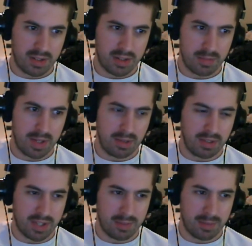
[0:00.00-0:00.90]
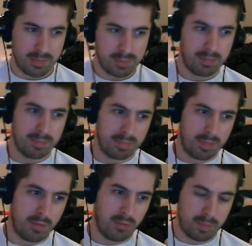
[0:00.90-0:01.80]
Should be able to send
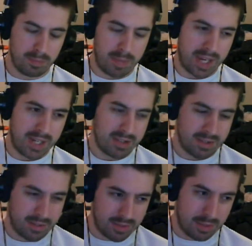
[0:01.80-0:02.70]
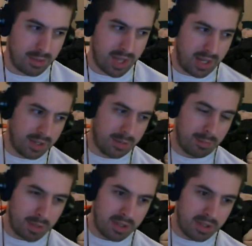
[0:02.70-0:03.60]
packets to any
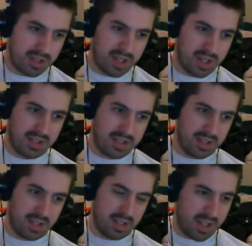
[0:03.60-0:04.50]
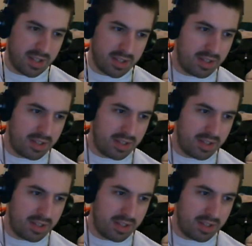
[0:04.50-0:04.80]
computer that's connected to the internet,